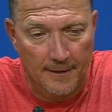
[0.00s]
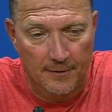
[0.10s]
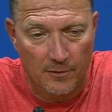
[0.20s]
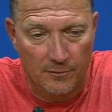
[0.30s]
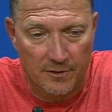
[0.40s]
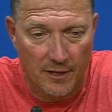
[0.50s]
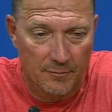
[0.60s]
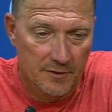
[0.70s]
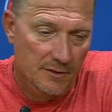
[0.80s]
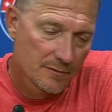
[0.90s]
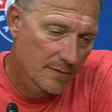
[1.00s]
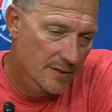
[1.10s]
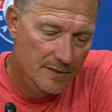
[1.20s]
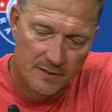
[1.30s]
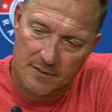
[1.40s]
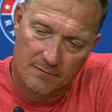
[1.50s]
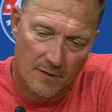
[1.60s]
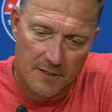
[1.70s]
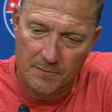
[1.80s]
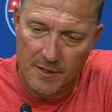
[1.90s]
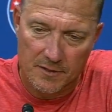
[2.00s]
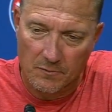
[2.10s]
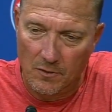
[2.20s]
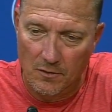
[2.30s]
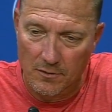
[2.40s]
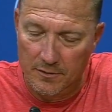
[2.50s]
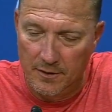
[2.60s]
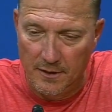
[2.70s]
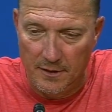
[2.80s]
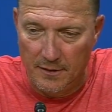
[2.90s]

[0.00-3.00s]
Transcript: Uh, those type of situations. You watch baseball and